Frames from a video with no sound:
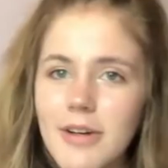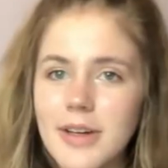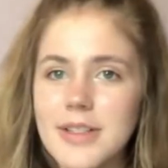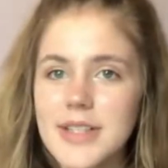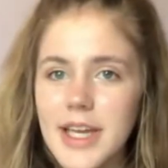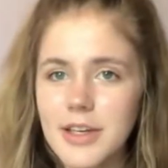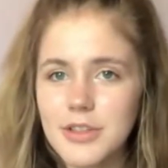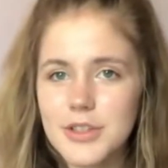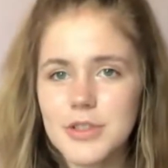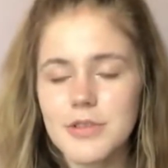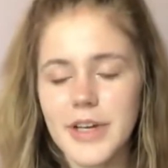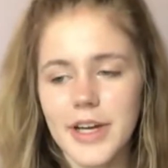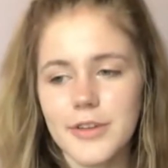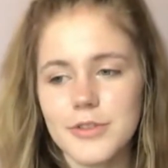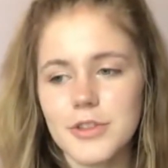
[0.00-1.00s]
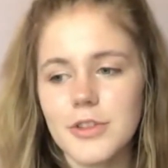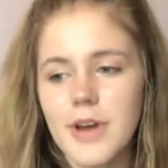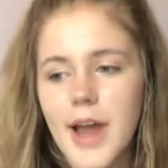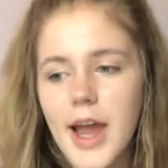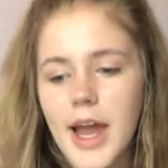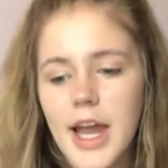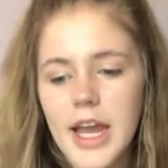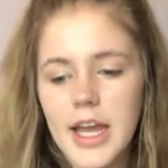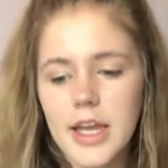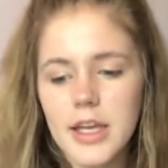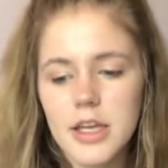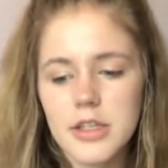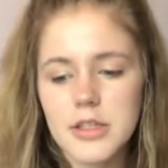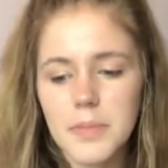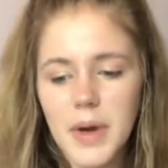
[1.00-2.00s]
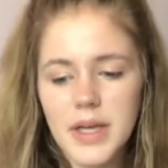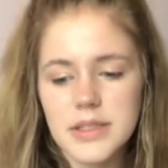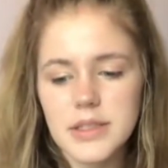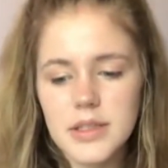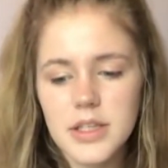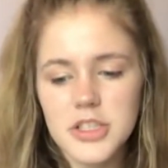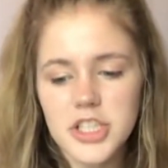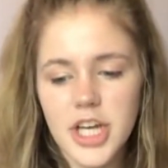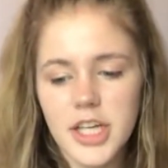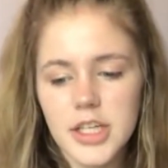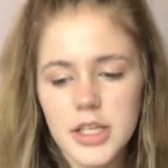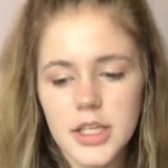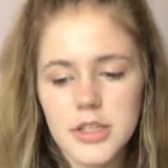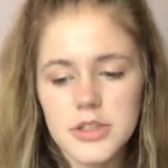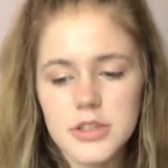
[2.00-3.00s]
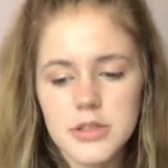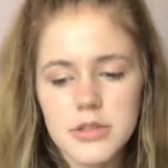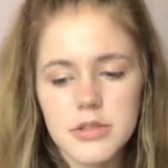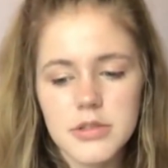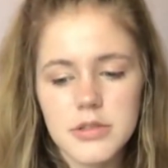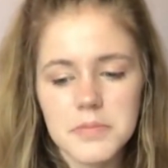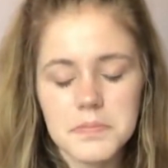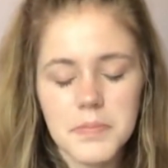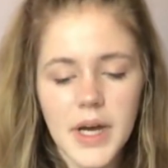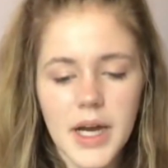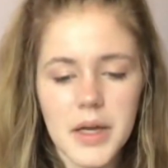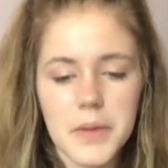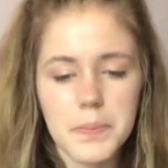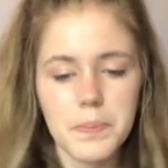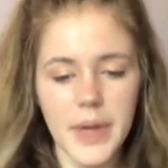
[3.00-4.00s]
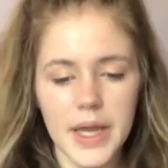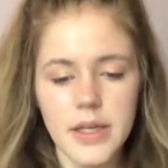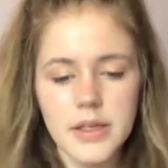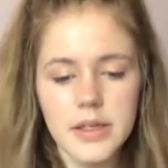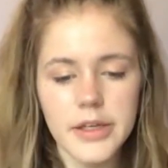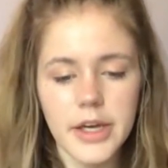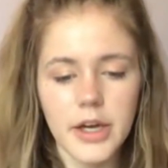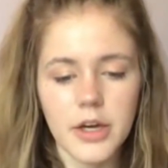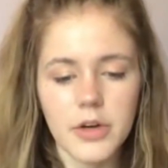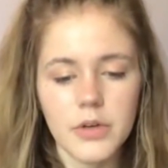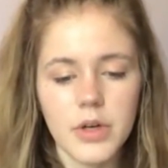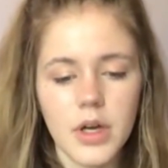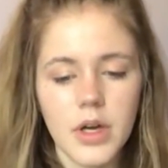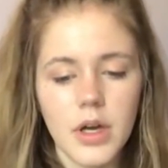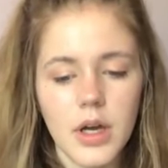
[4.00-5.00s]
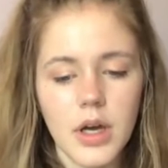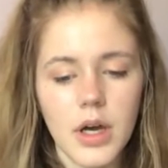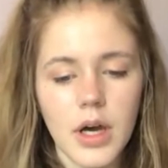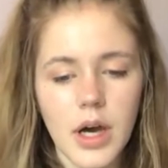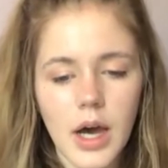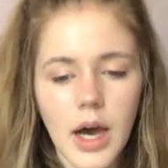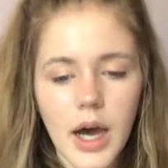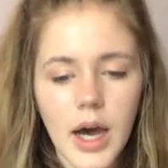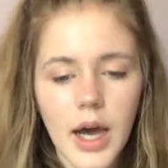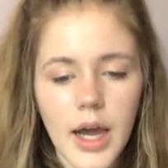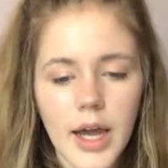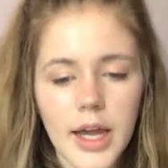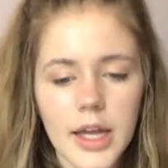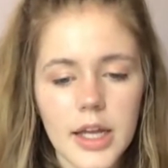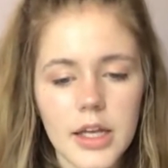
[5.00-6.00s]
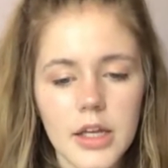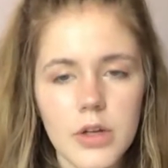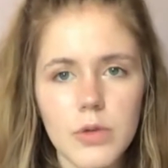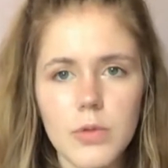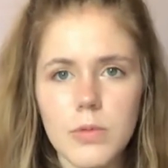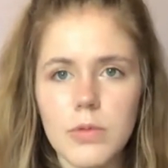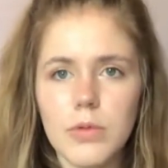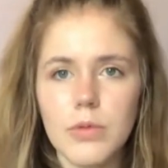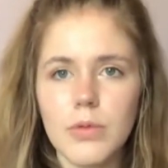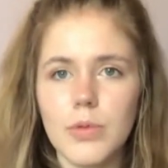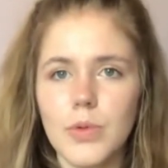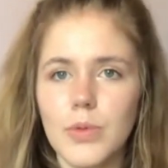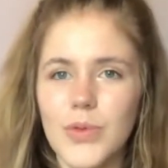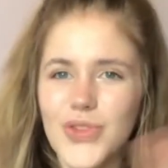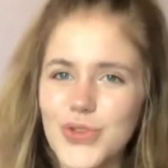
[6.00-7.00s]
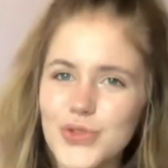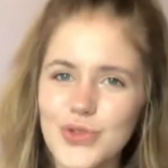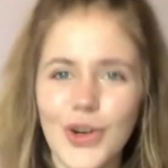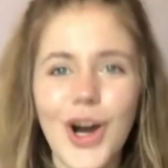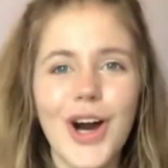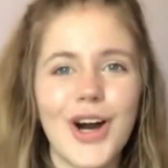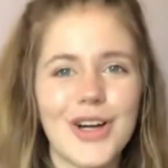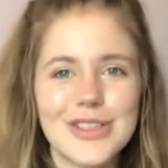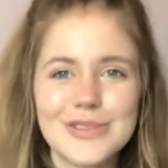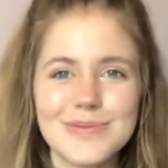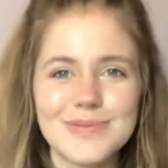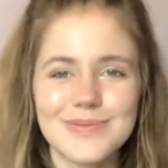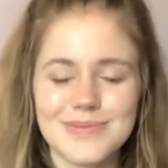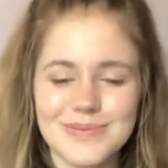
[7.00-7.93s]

about a day or two after I deposited the check into my bank account, I withdraw